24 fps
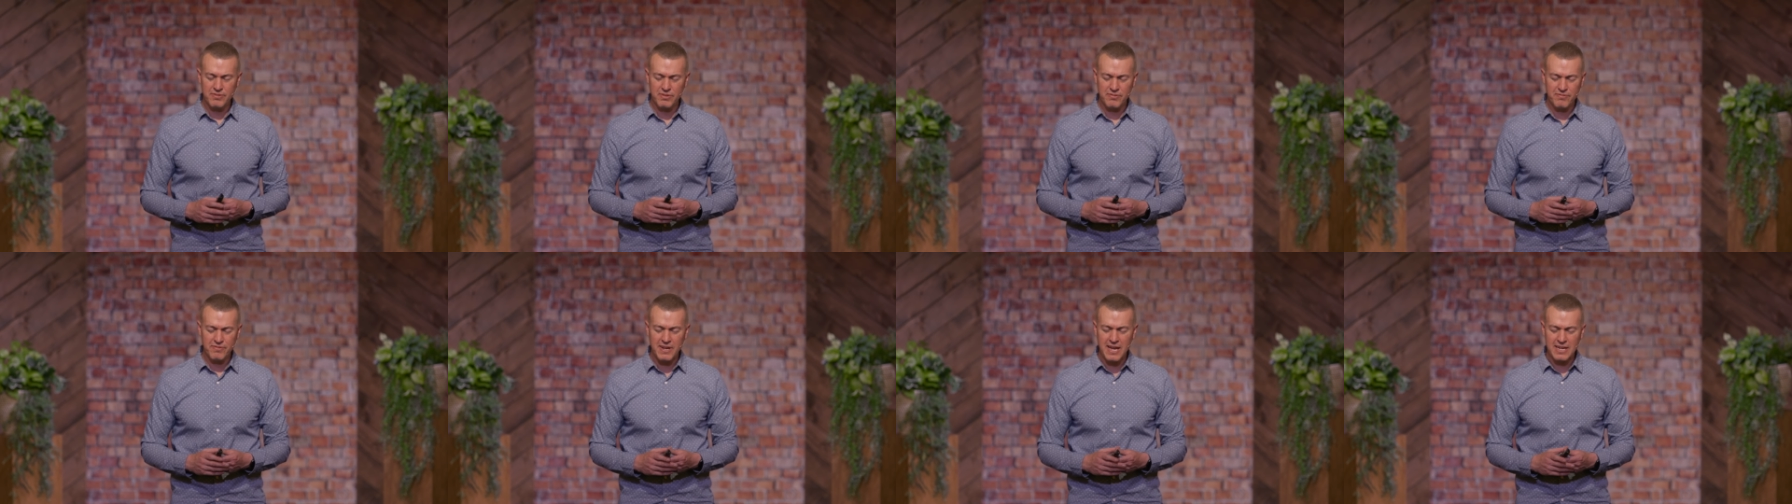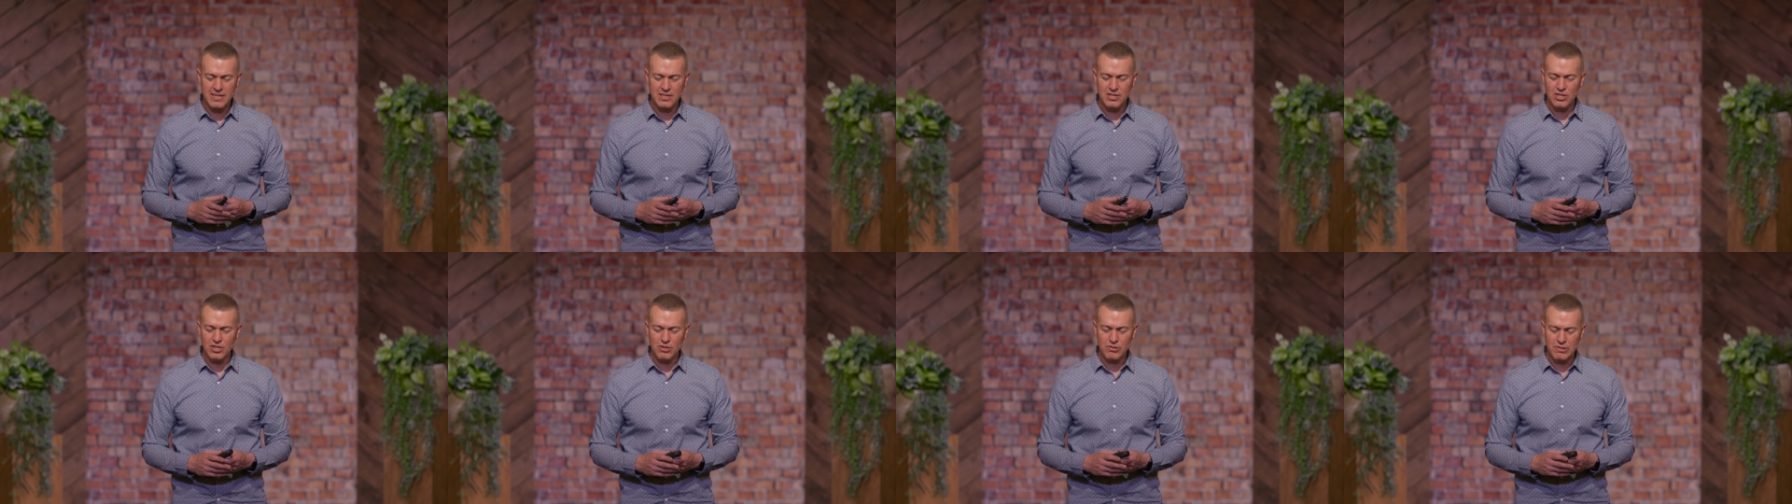
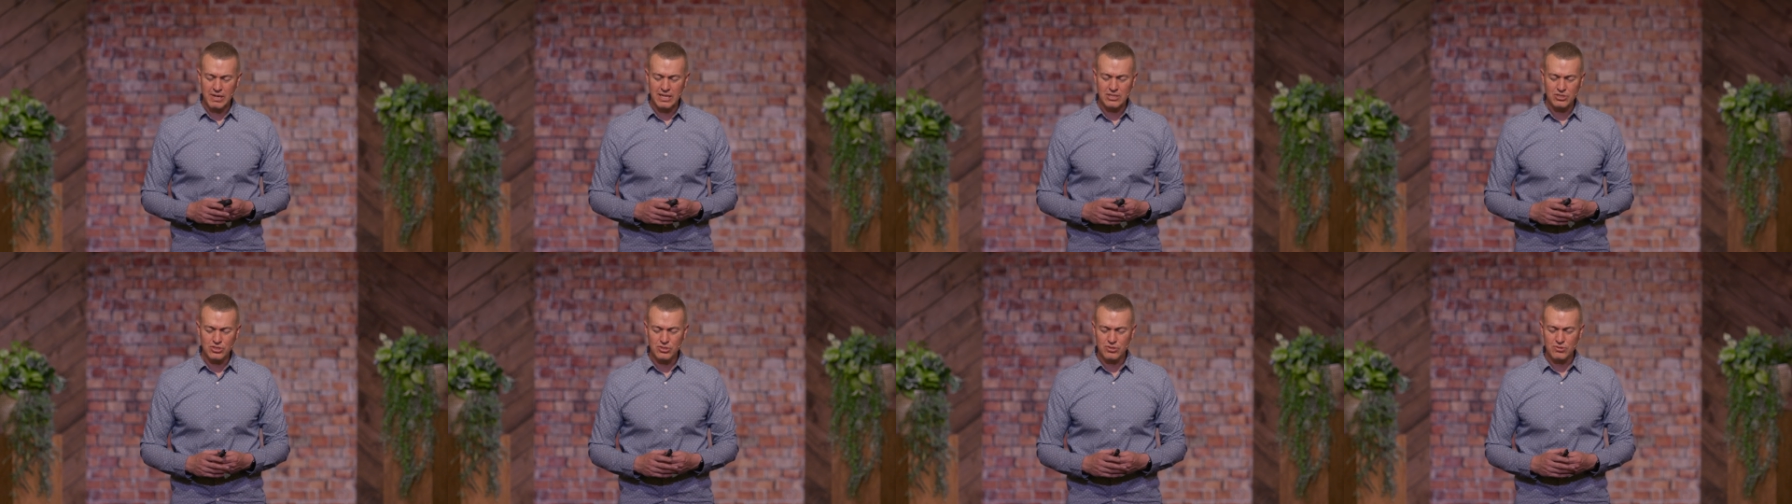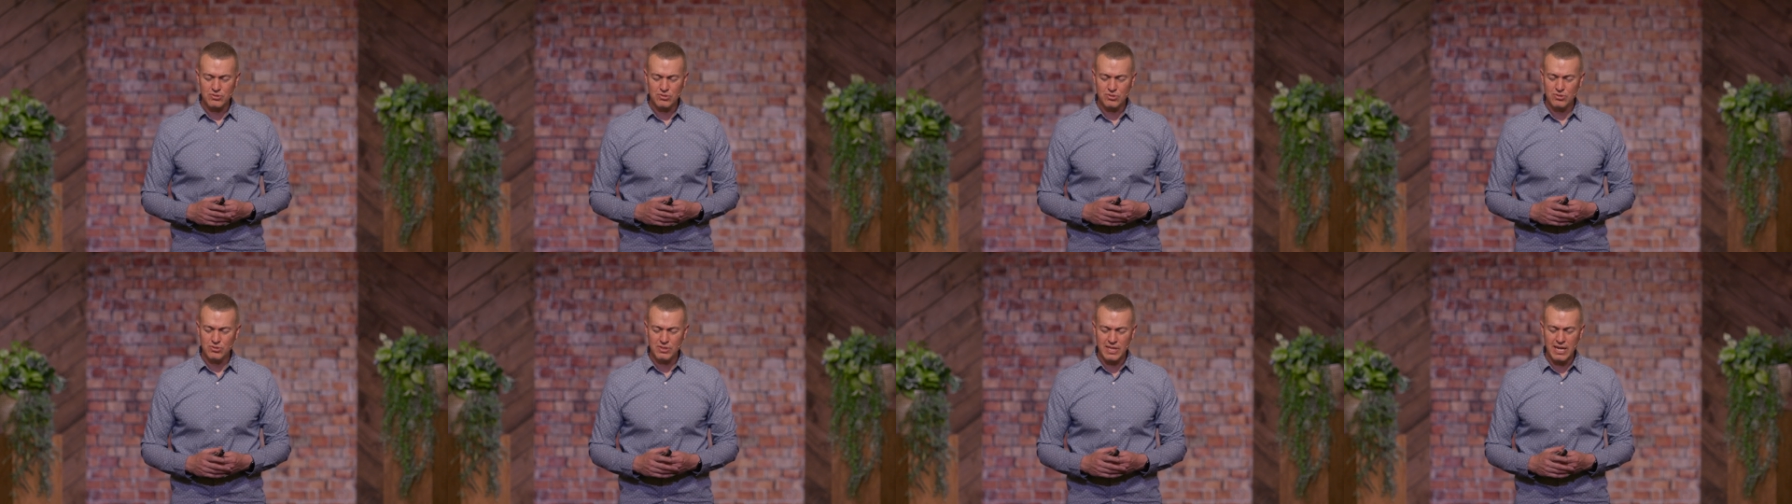fact that your answer
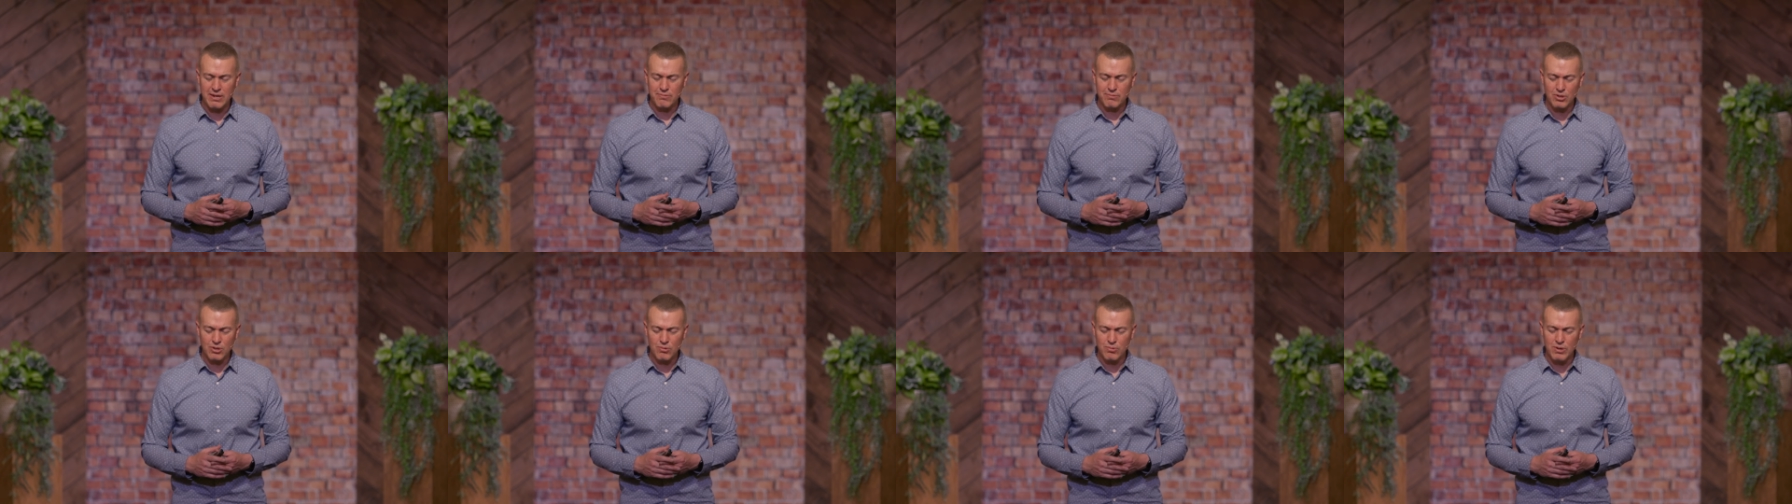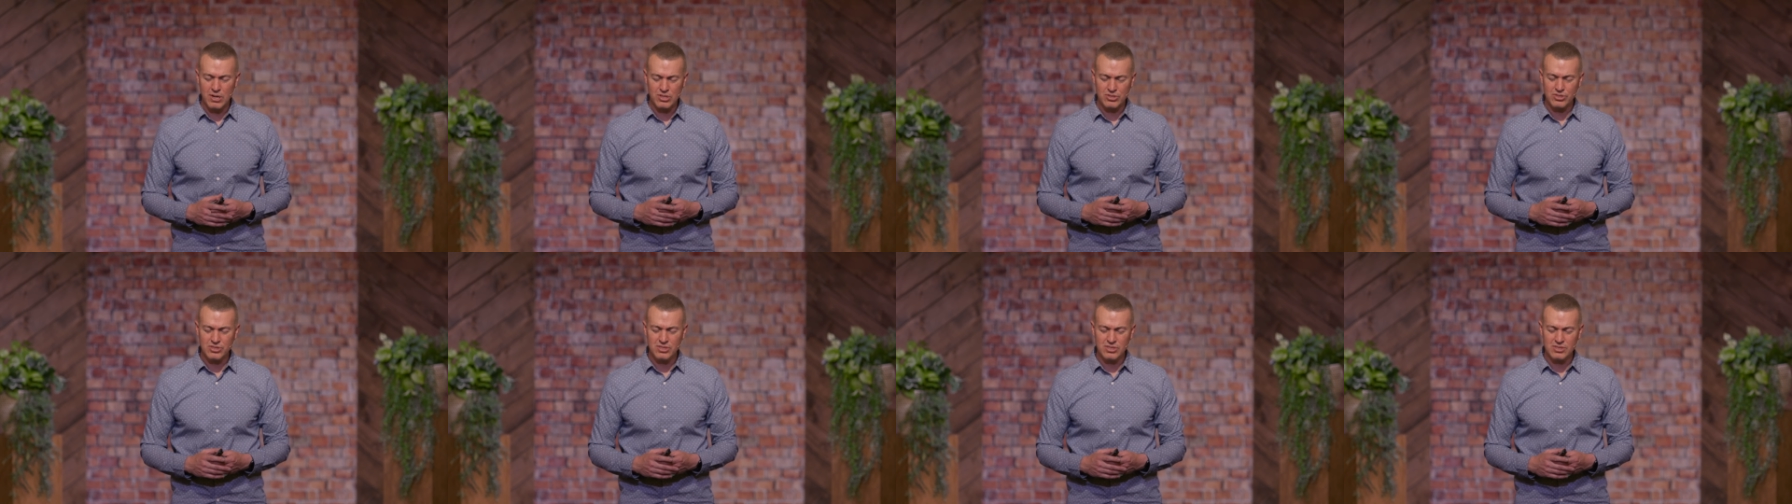to that
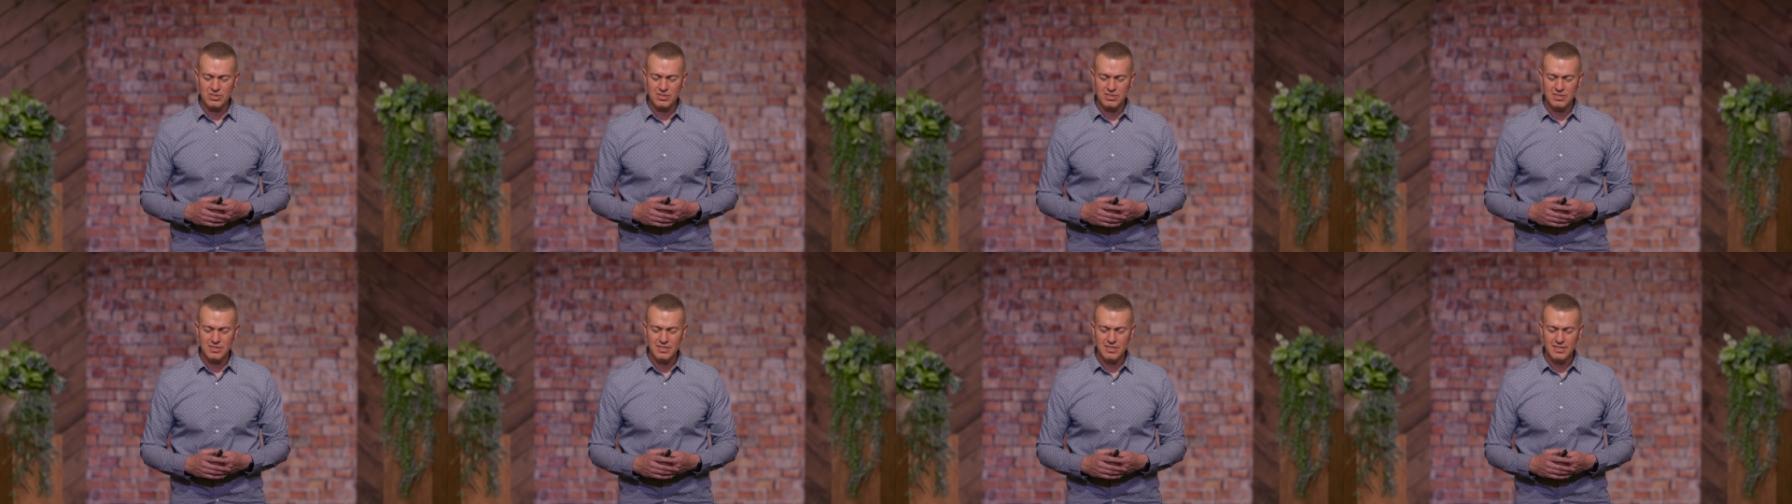request is,